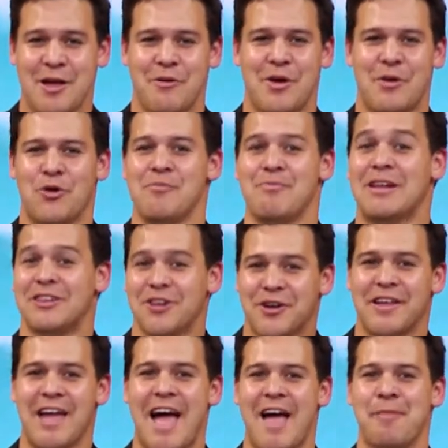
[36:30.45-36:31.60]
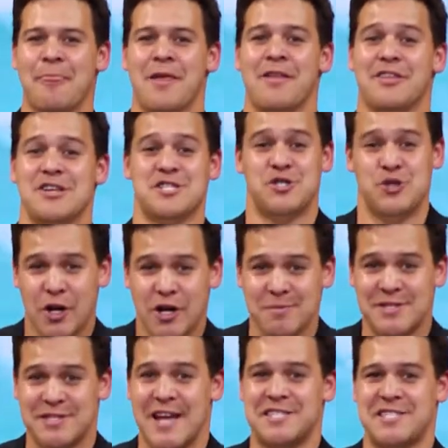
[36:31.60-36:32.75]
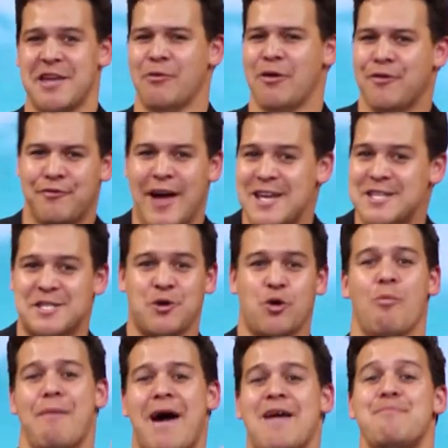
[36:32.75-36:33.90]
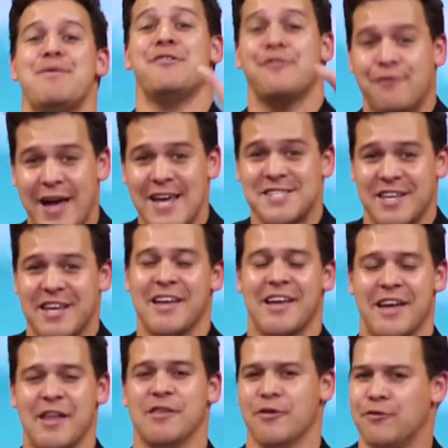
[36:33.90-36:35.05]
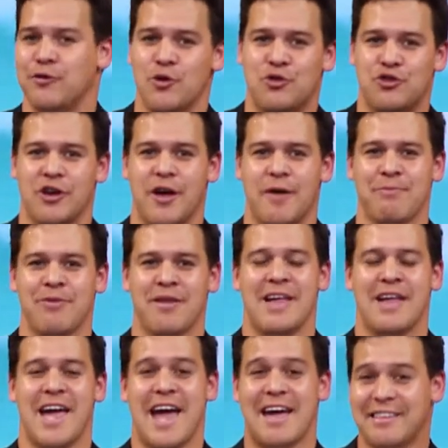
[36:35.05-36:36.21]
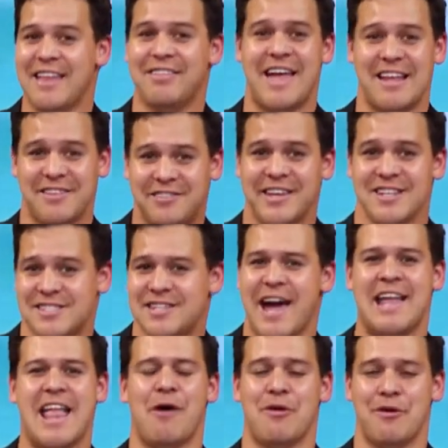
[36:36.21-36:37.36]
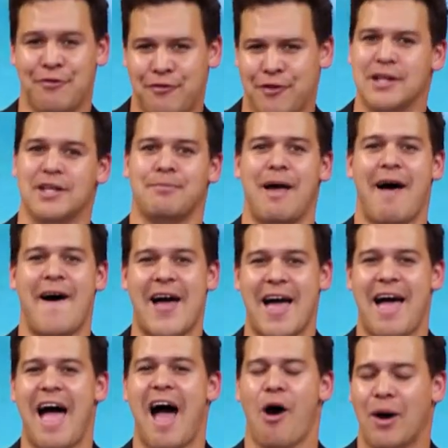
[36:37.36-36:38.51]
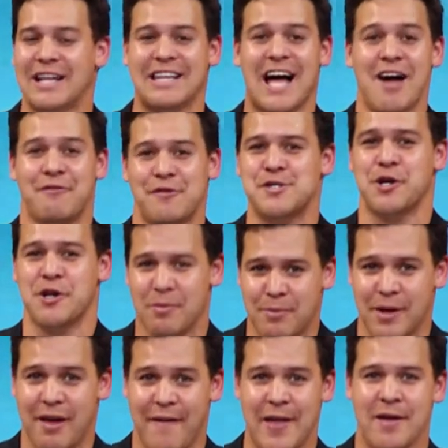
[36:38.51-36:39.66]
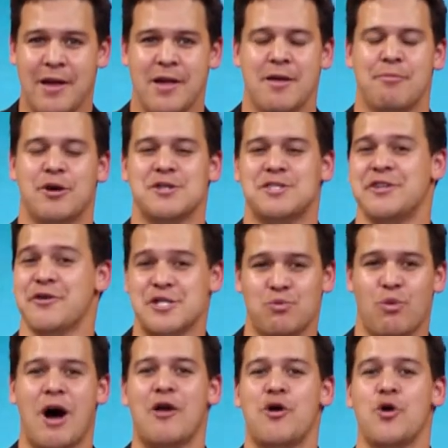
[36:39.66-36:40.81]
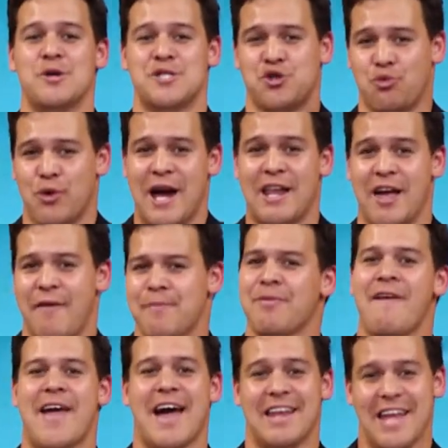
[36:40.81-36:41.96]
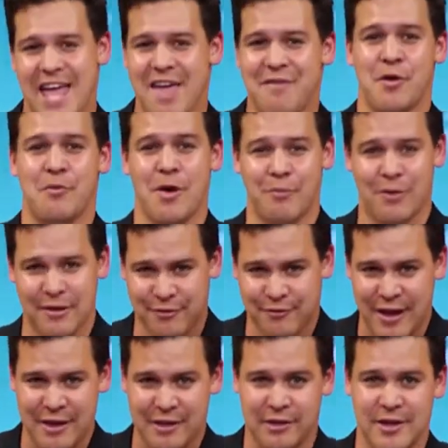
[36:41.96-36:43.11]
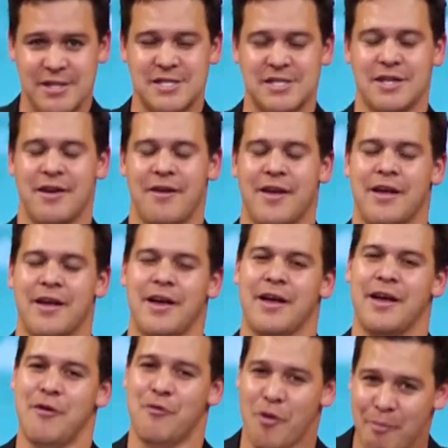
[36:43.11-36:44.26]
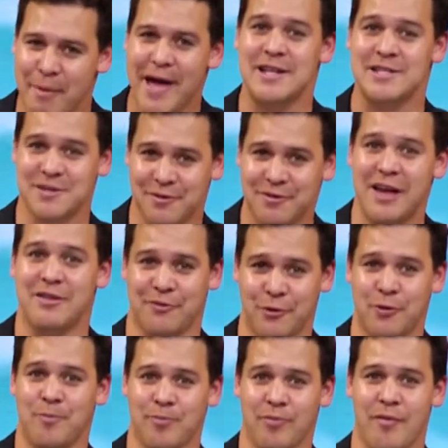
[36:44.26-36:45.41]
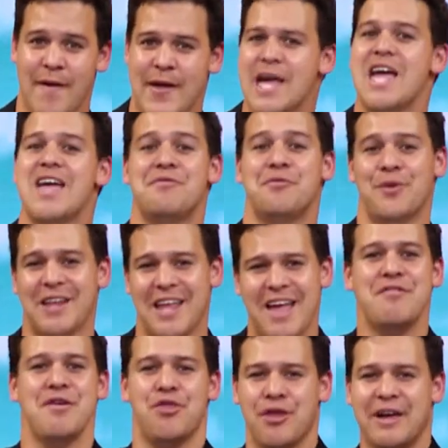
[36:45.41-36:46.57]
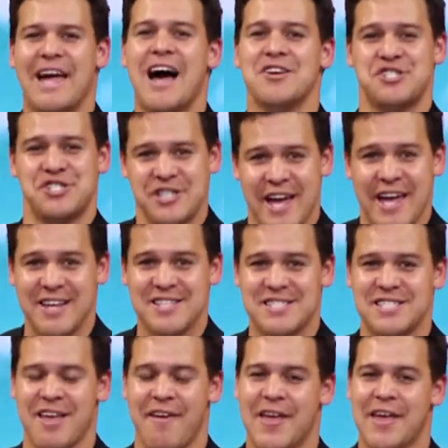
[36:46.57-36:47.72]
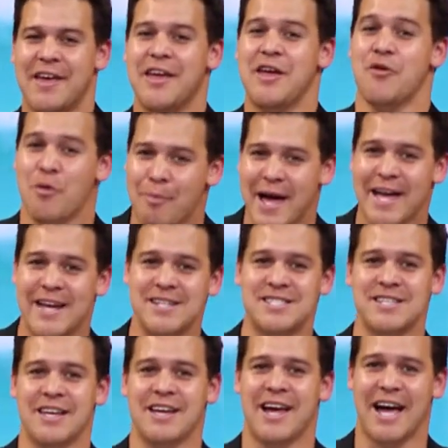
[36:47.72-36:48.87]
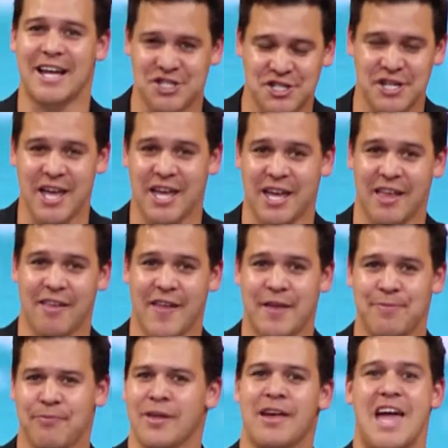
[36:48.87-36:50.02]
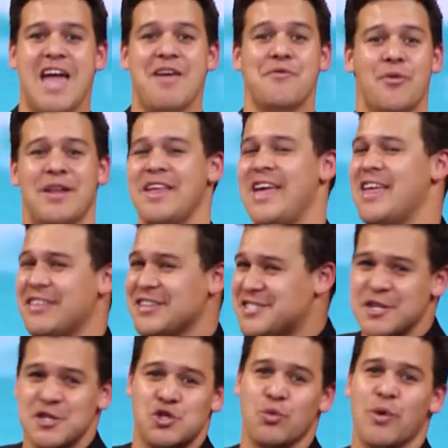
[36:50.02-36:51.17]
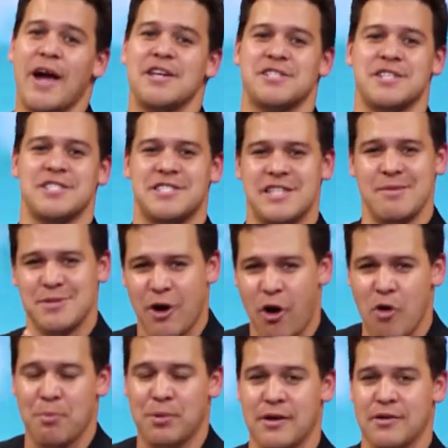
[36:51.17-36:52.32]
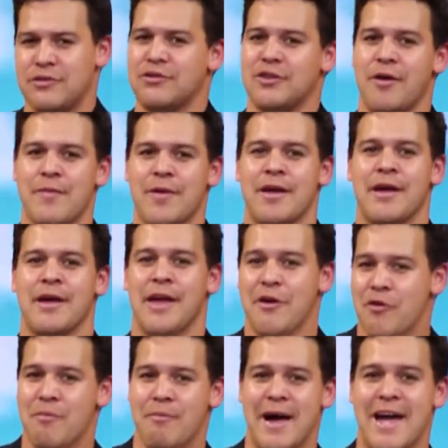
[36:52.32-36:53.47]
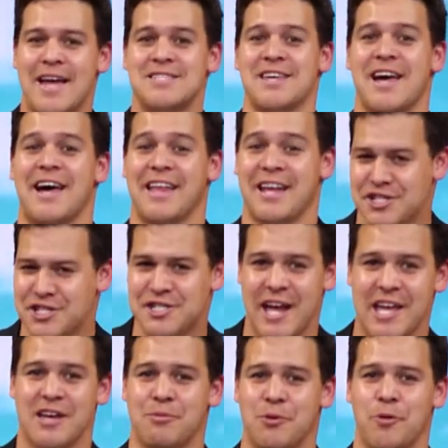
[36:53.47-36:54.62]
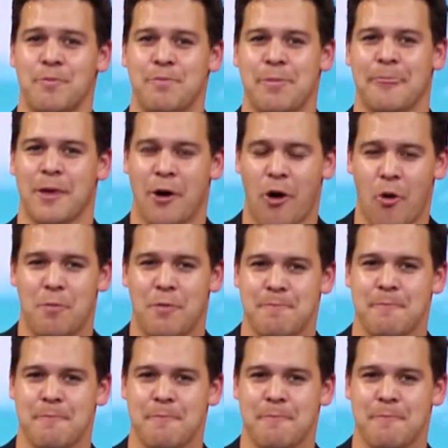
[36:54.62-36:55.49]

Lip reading: We wouldn't be looking at the circumstances that we're facing or may be facing in the future and let that dictate how we feel about how our life is going to be, because there is one who is greater. And even when we're faithless, He remains faithful. Even when everything else shakes, He remains unshaken. Even when the situation seems hopeless, He remains an unshakable hope.